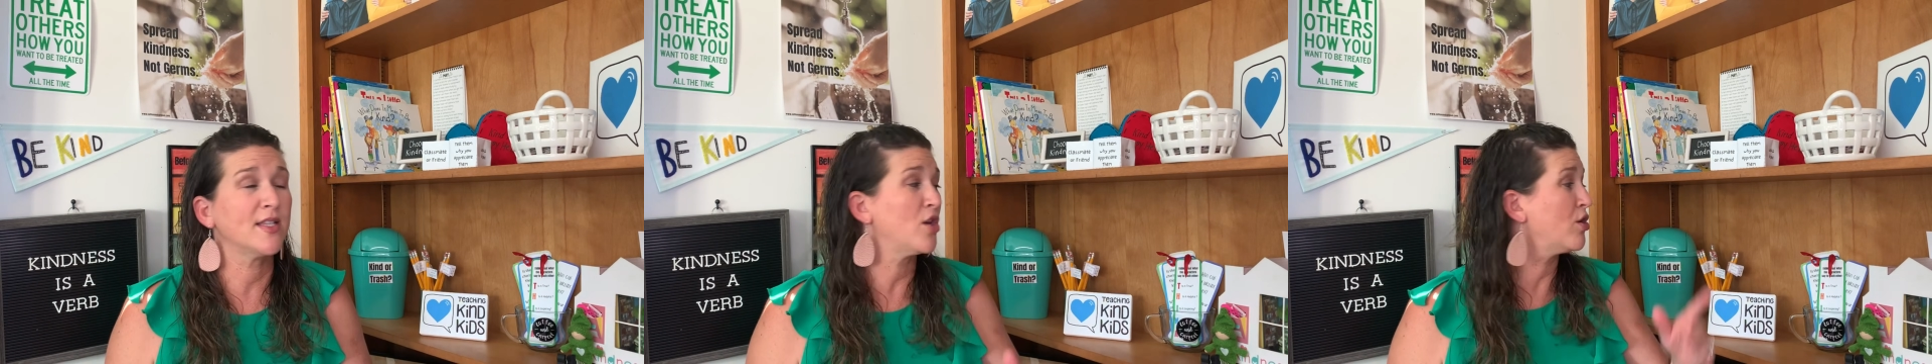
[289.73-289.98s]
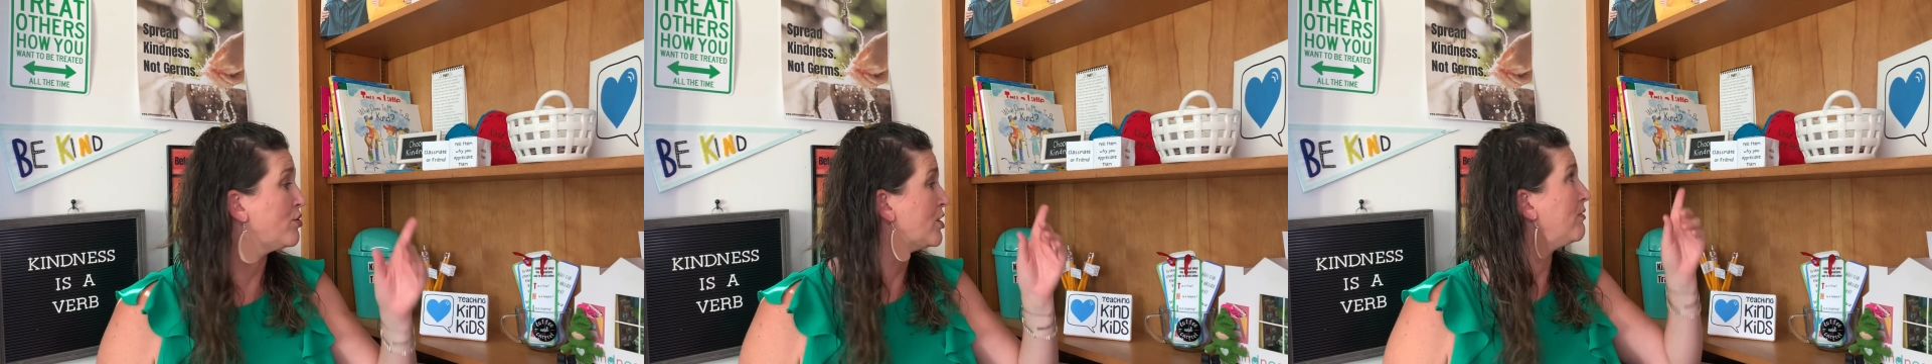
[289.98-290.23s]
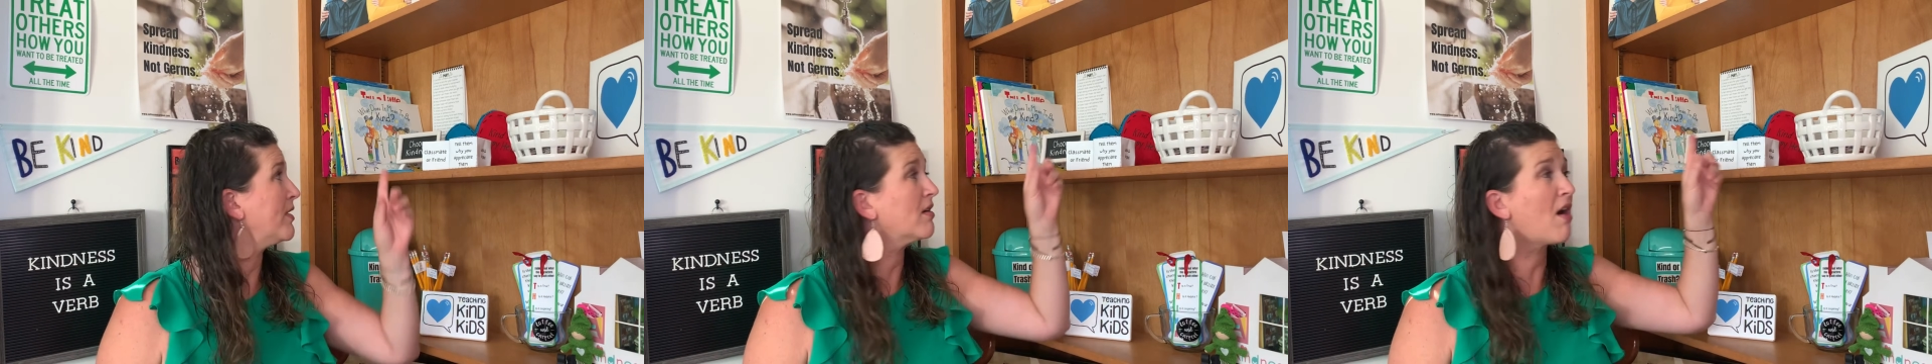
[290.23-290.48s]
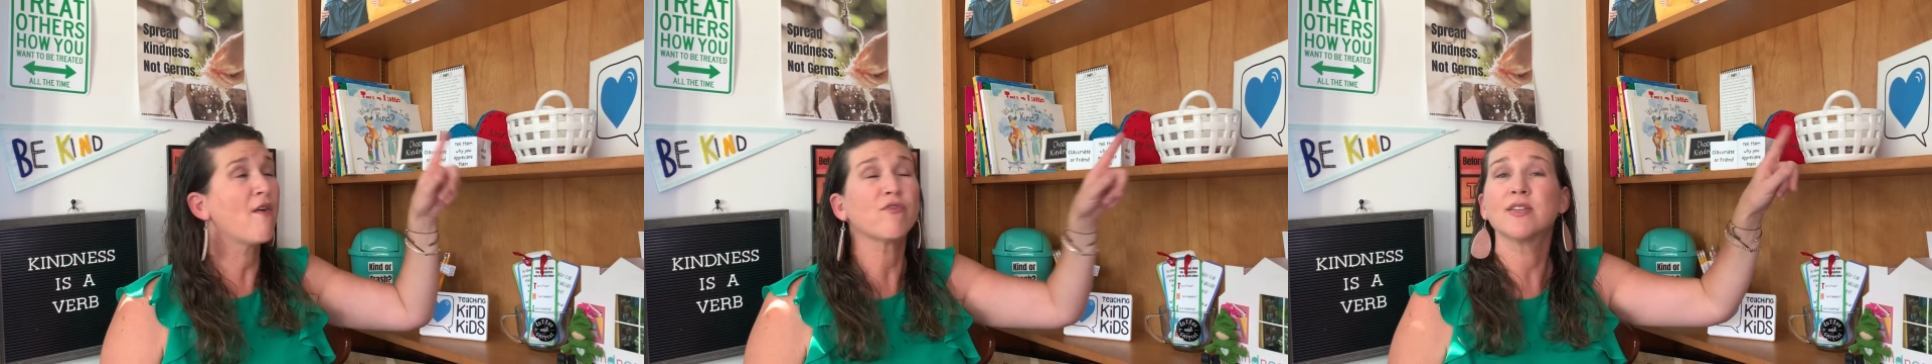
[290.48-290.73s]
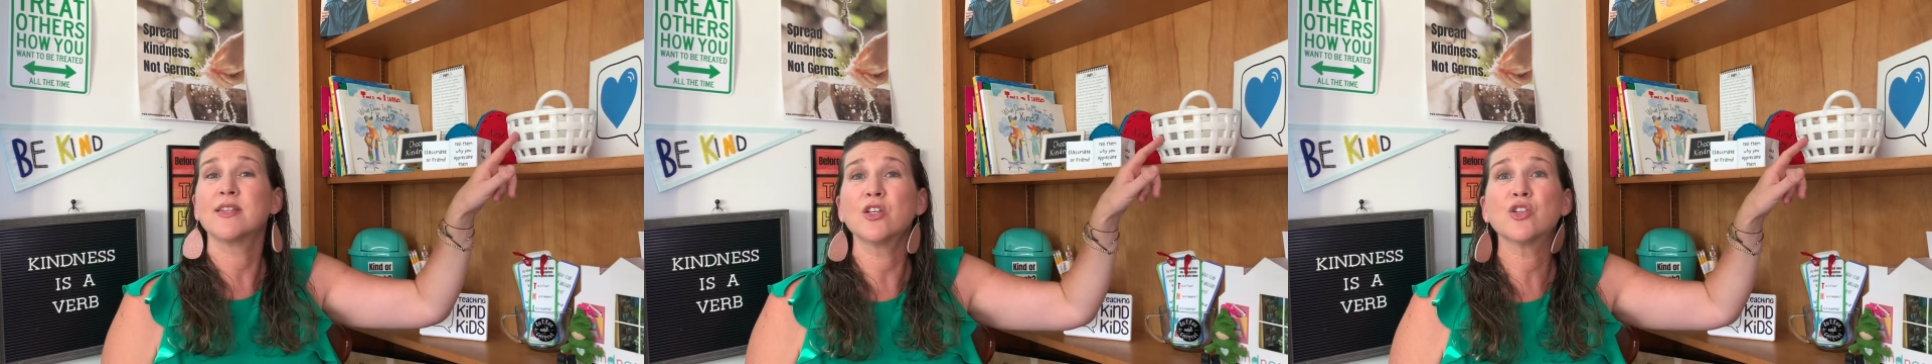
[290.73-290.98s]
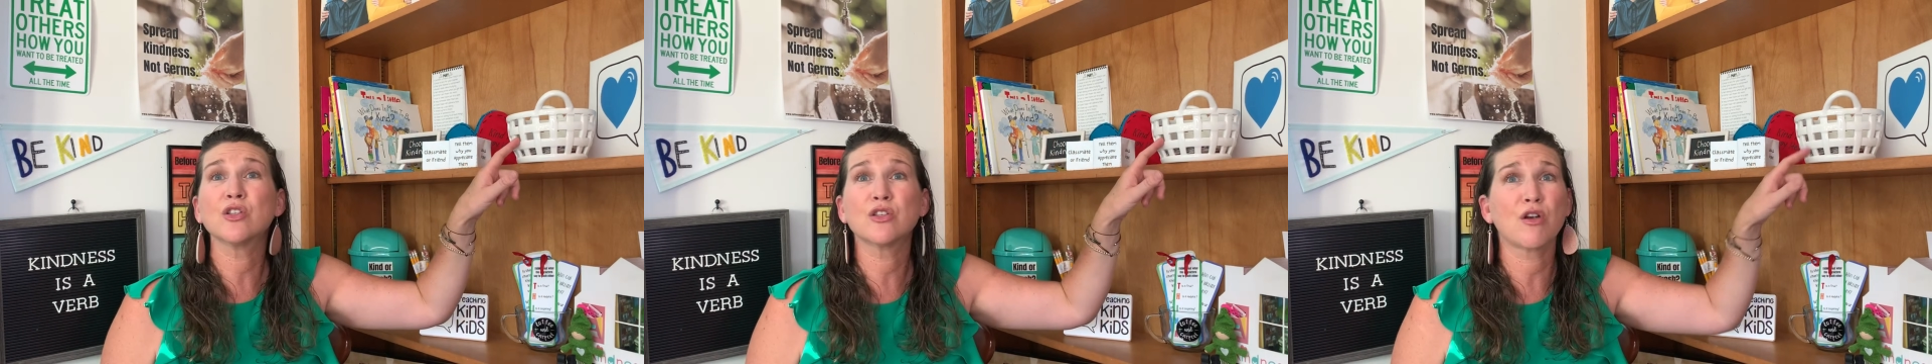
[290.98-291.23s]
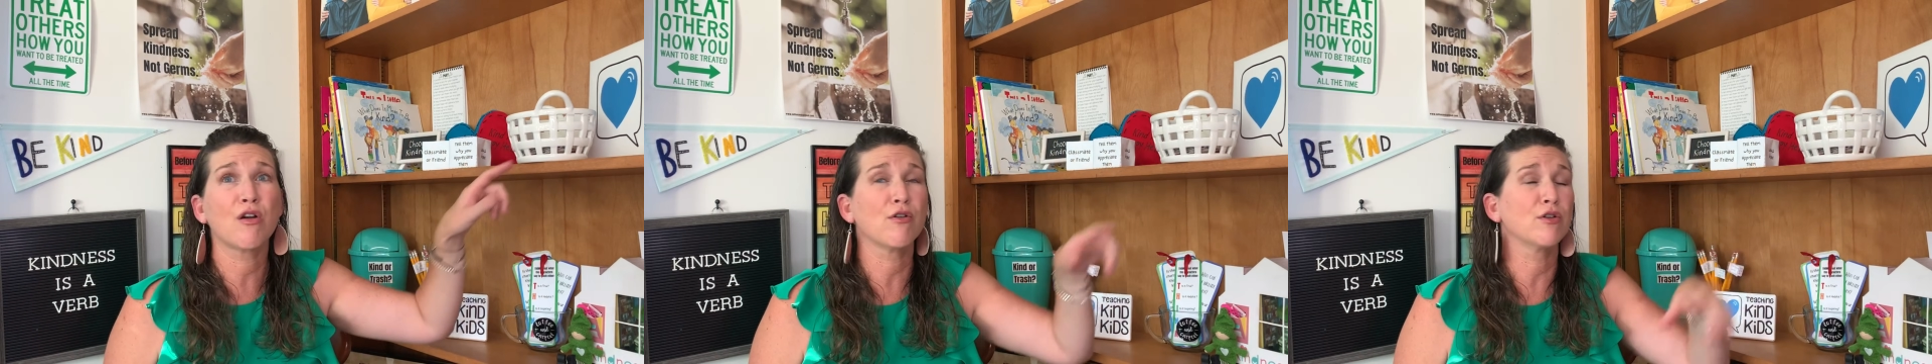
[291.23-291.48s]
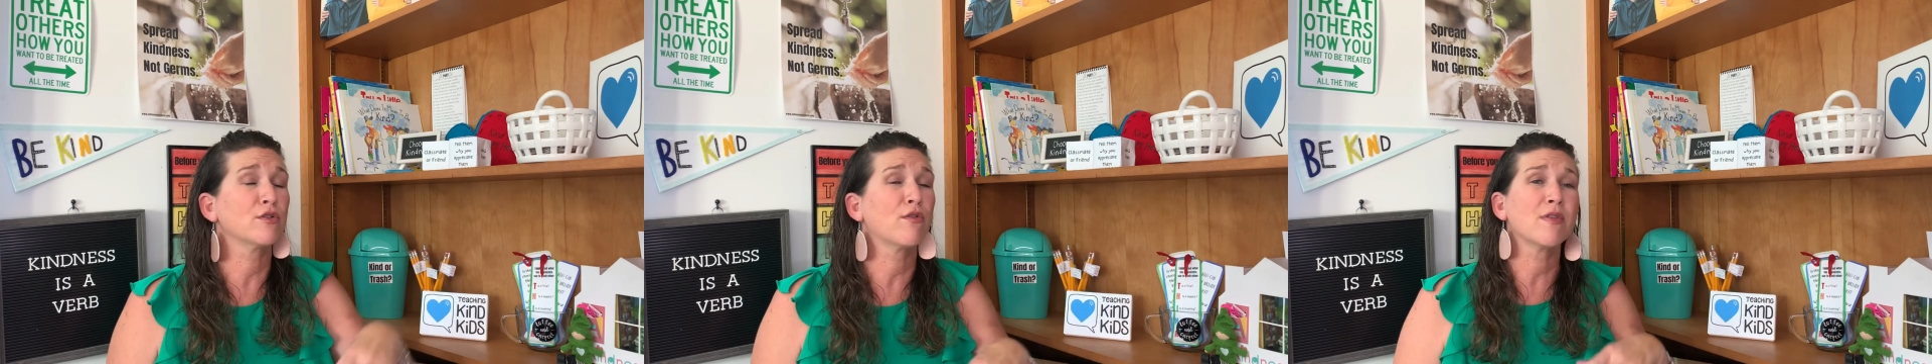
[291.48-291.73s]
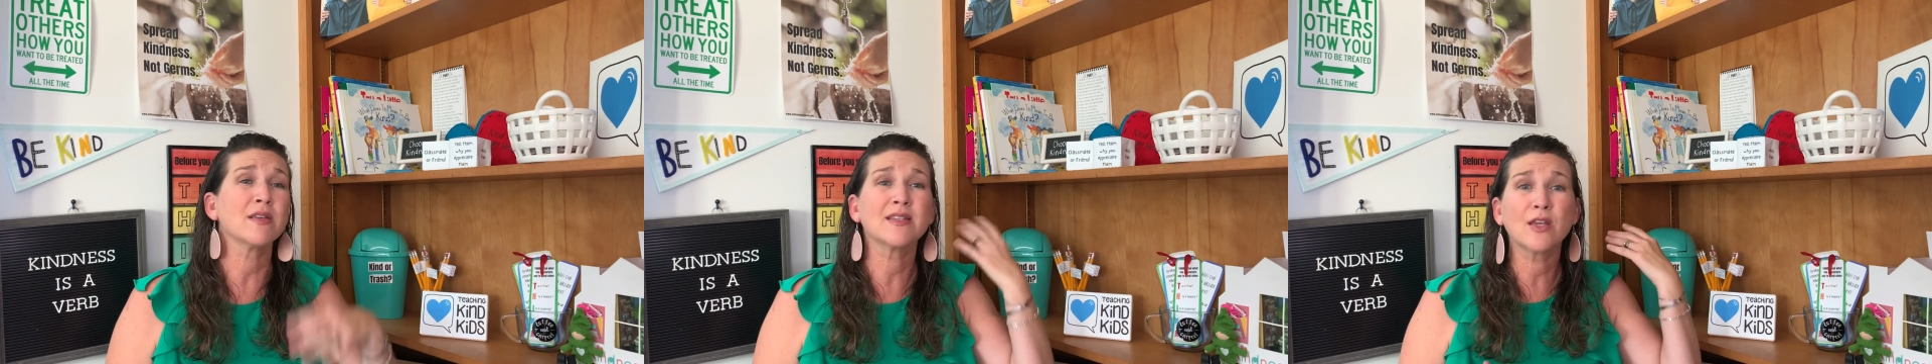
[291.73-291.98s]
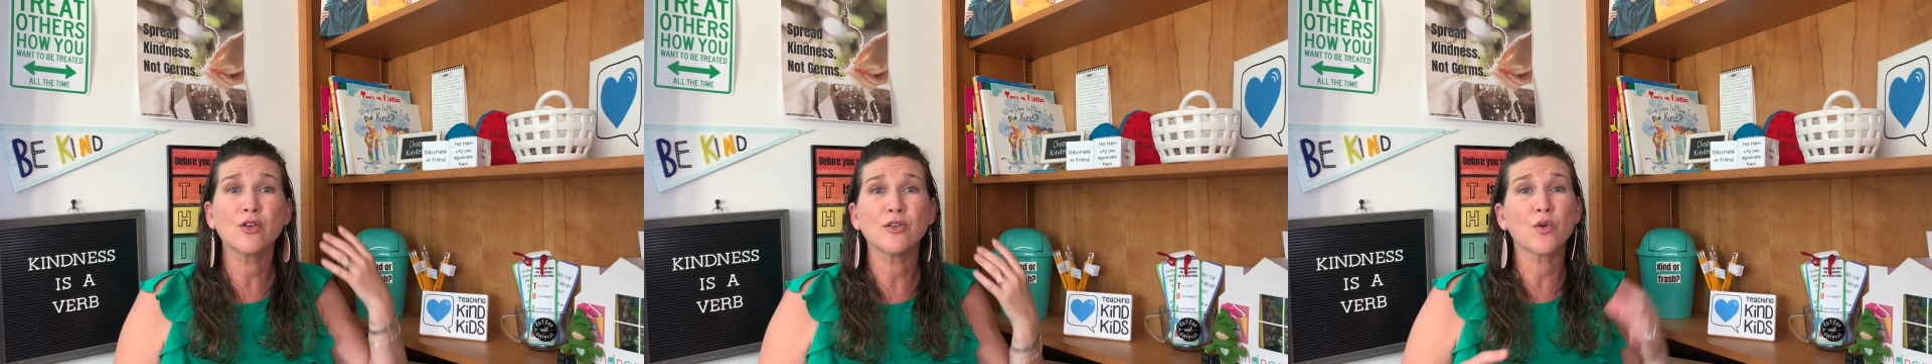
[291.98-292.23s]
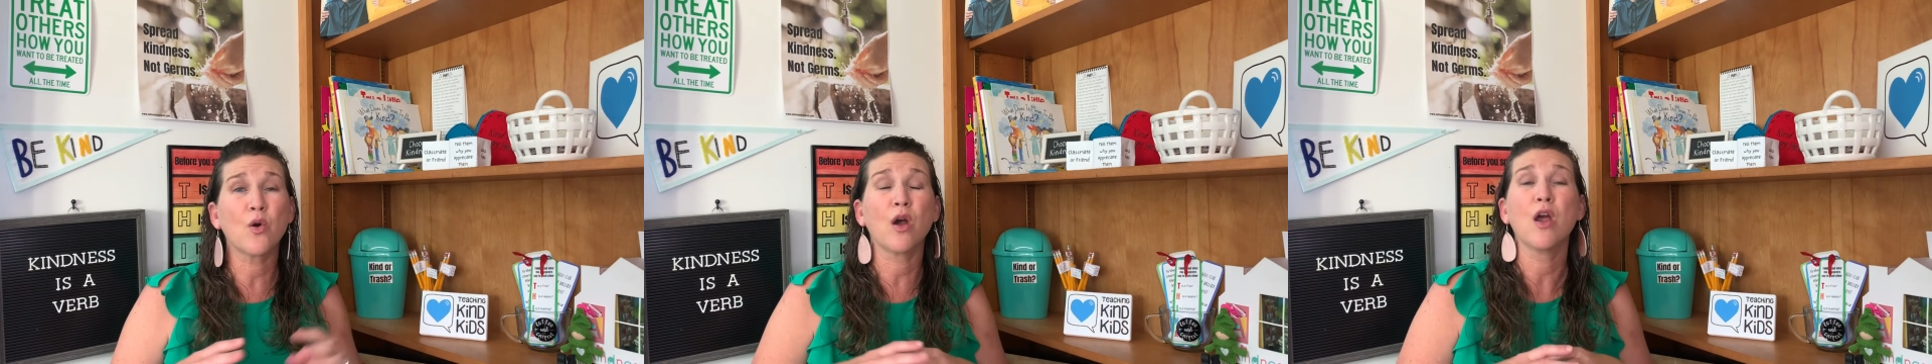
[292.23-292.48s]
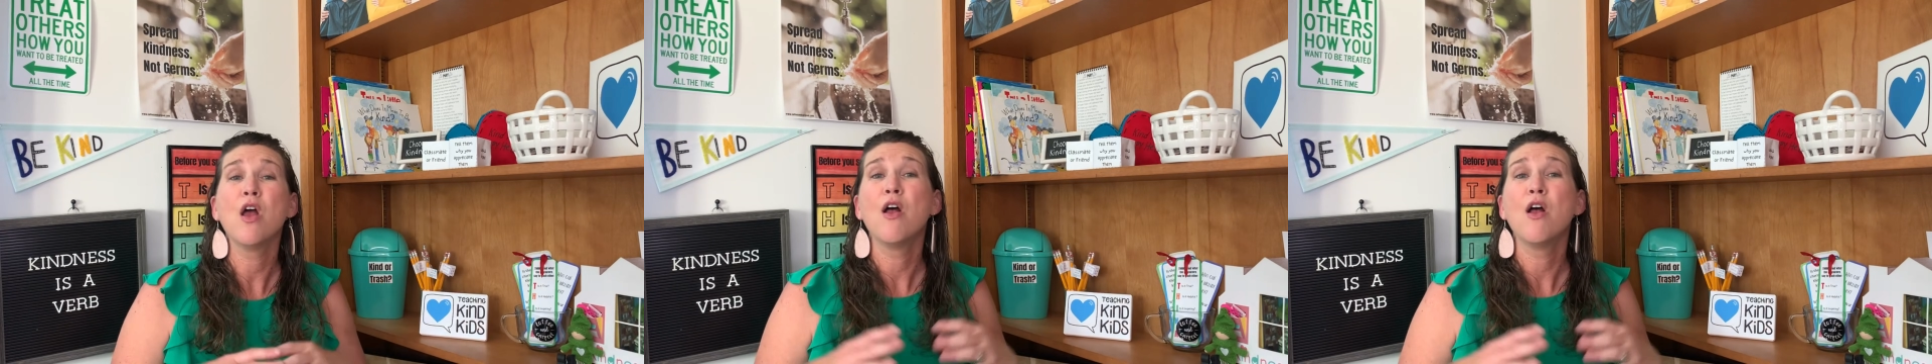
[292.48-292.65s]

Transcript: and you're doing the conversation starters or the Skittles or